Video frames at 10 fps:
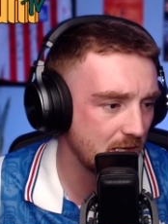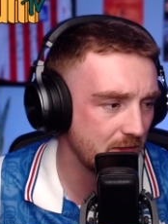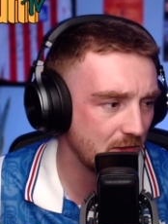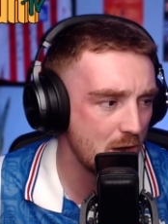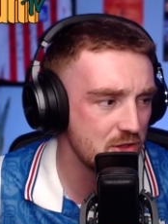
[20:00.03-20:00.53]
kind of
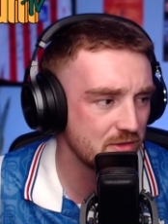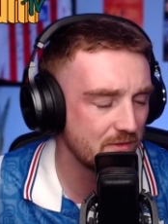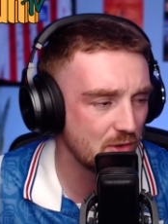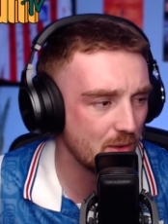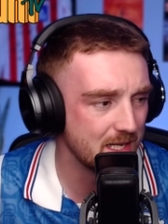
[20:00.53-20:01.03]
the questions
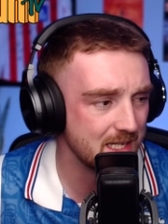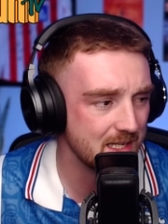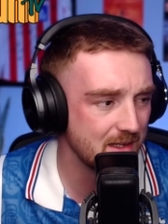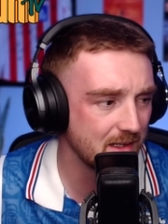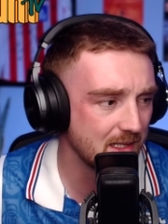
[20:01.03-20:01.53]
I've got
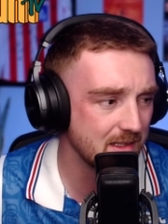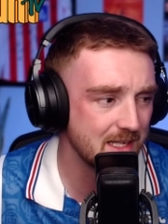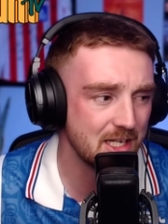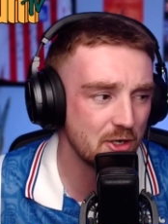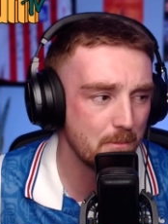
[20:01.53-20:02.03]
here: Can
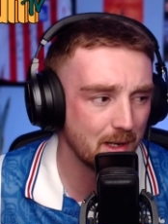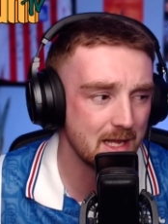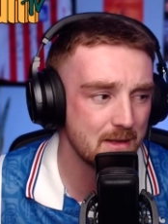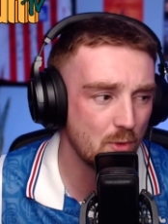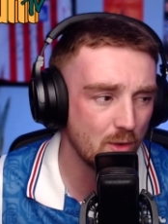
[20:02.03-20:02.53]
Guido
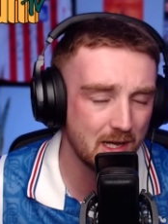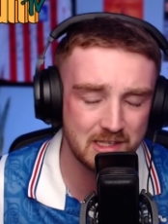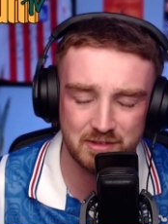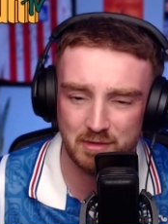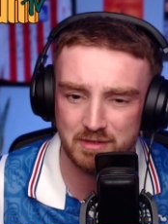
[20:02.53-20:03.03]
play more like
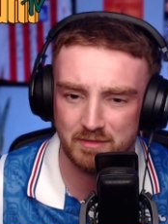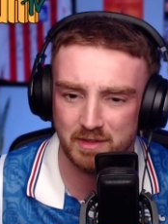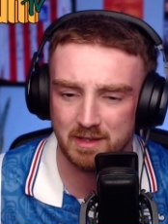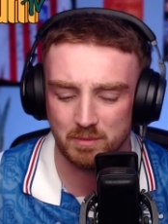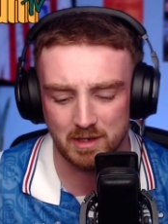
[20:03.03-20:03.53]
his old self? I
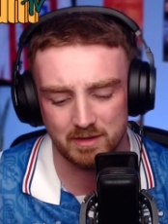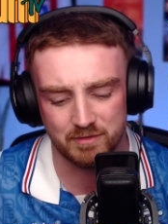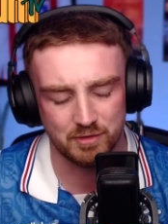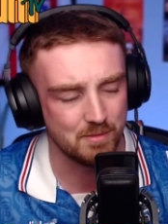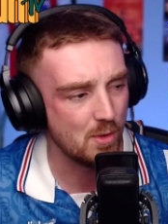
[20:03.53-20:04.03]
think kind of
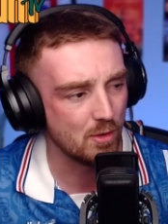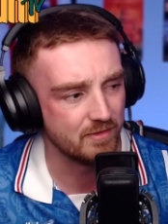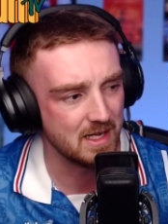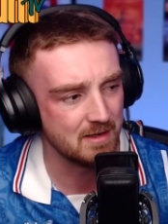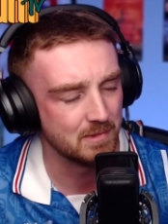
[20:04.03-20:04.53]
saw more of
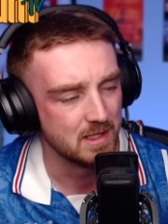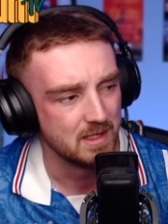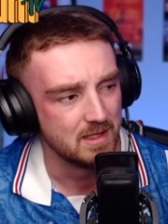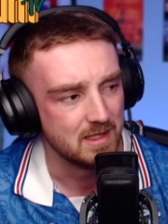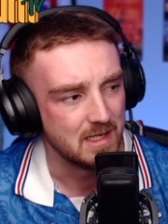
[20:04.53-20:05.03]
him
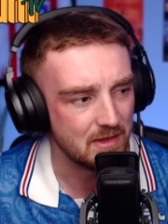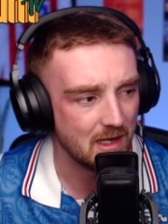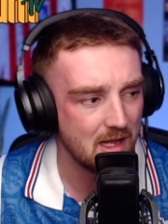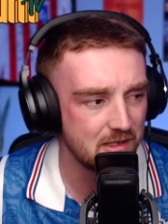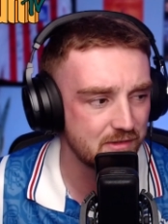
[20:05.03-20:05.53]
in the
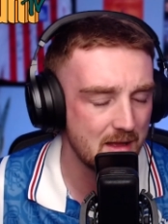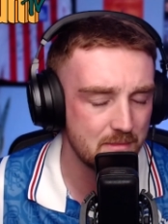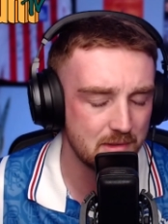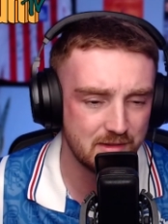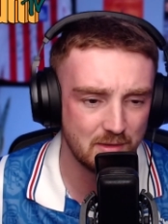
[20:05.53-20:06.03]
last game,
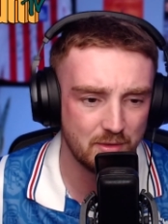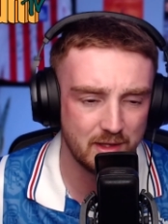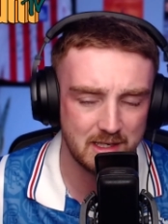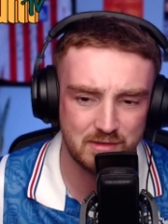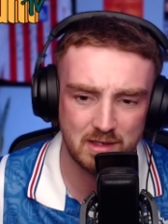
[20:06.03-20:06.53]
and I still
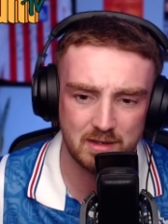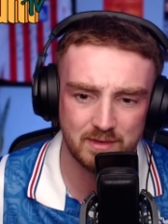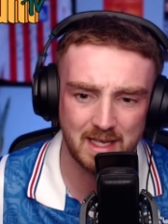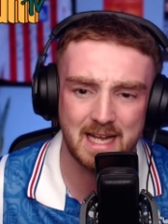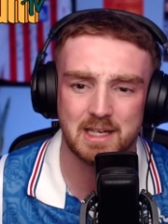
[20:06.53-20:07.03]
think he's kind of
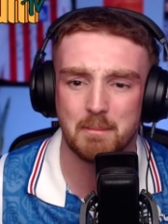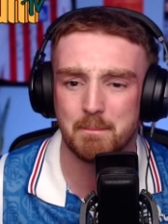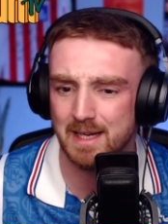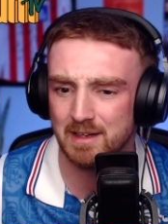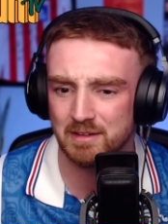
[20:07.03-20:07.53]
lacking a
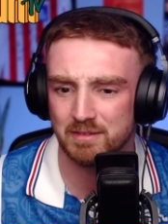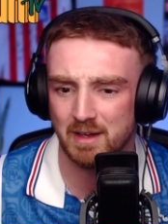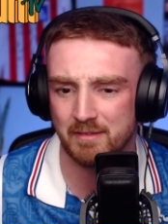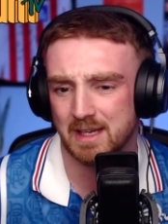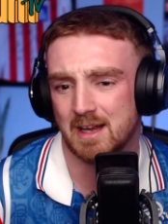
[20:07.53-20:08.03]
bit. As I
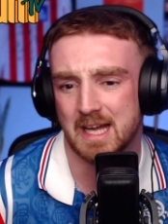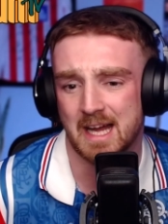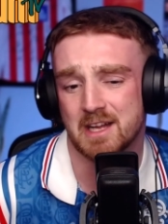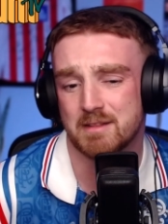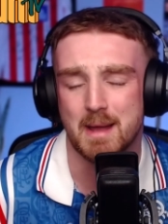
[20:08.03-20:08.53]
think I,
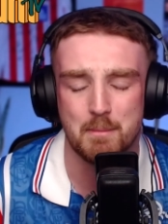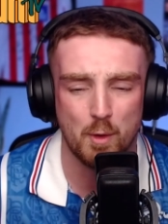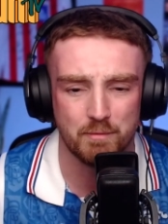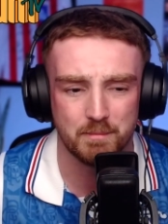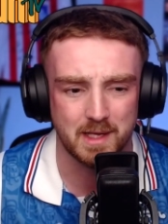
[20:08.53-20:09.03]
I expect
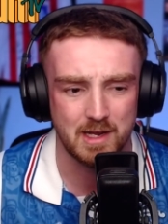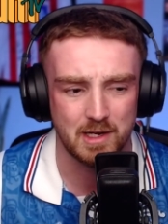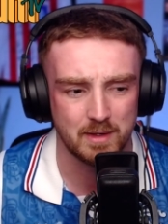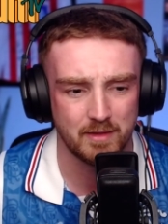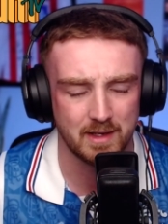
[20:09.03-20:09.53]
more from Guido,
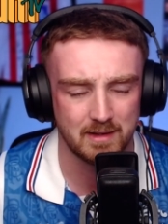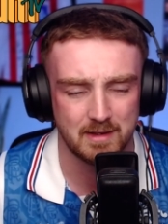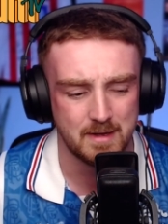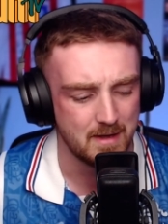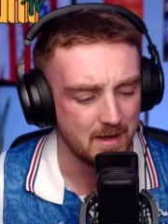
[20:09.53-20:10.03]
and I think
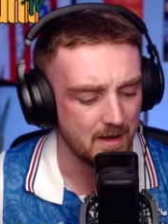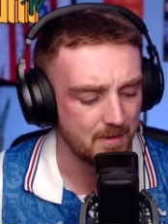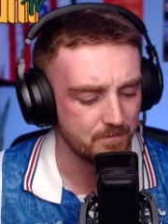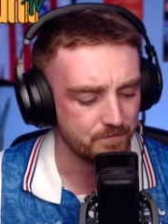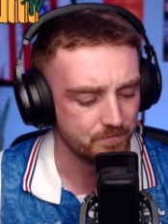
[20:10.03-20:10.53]

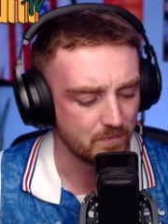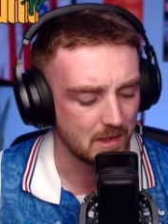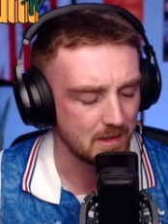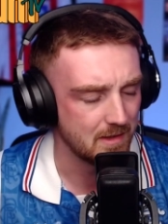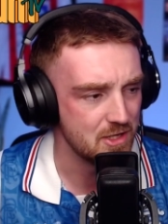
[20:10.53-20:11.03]
um,
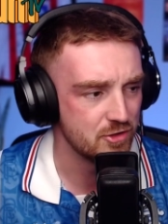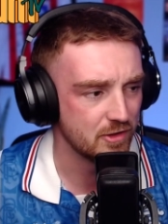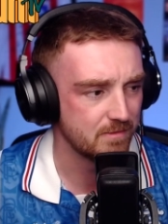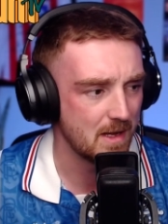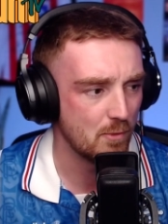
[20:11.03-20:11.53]
he should
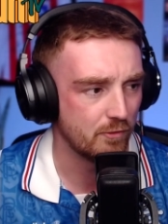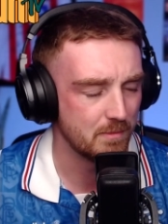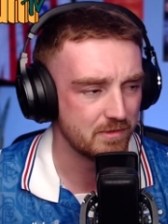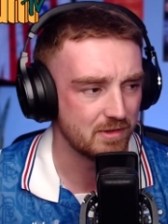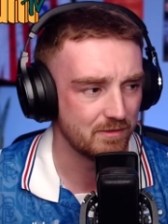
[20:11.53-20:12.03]
expect more from
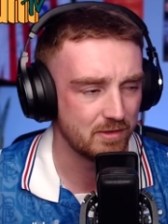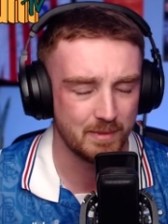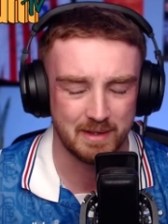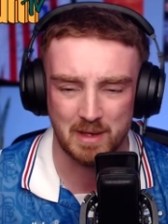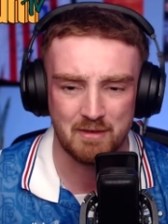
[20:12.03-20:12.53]
himself too.
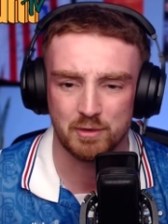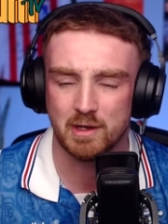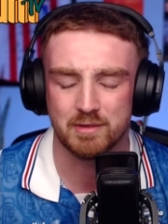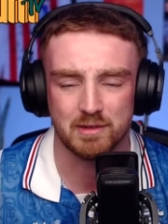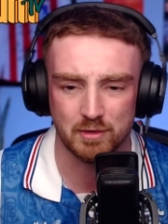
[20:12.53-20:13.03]
everyone
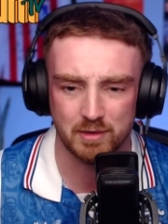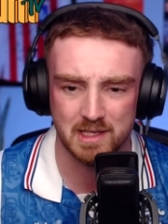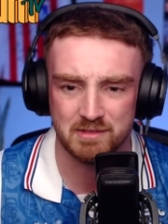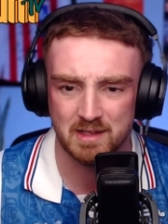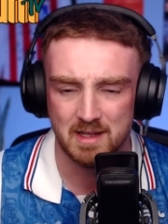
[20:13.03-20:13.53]
knows how good he is,